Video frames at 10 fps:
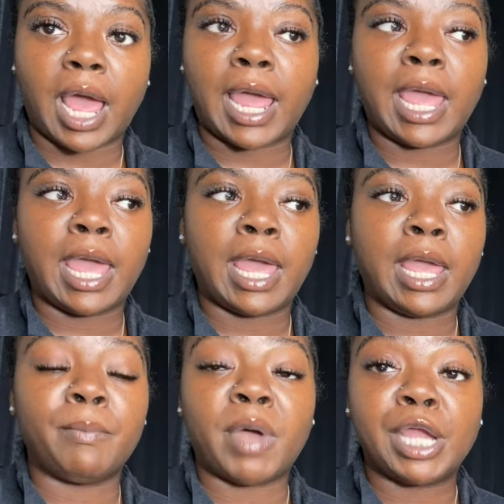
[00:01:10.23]
I
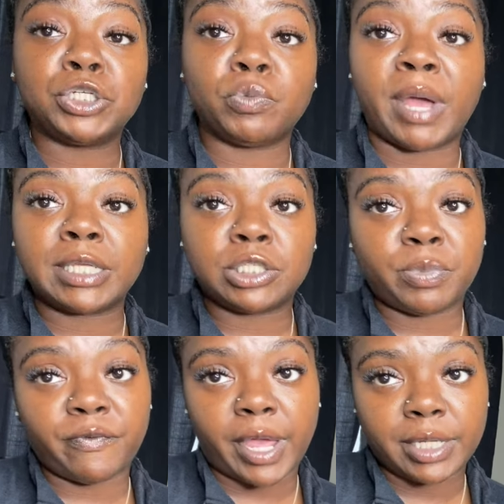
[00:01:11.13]
had, mind you, my
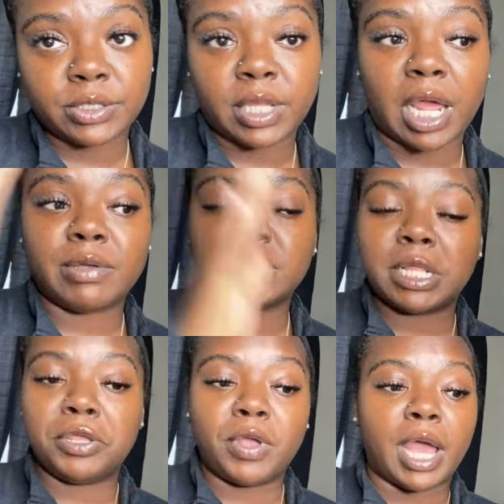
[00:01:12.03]
supervisor that I was
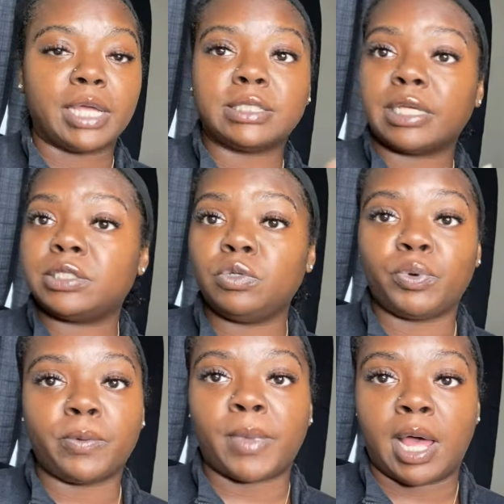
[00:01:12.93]
telling you guys that
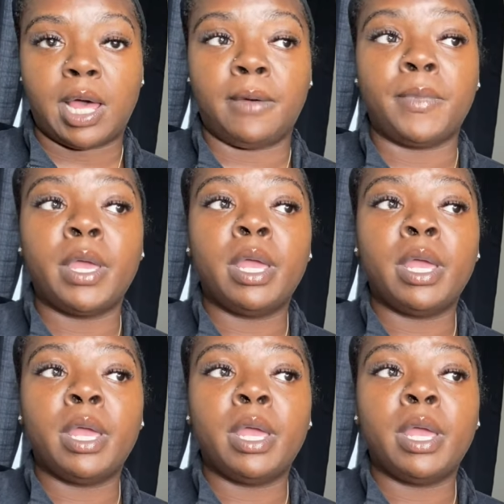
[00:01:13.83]
super bomb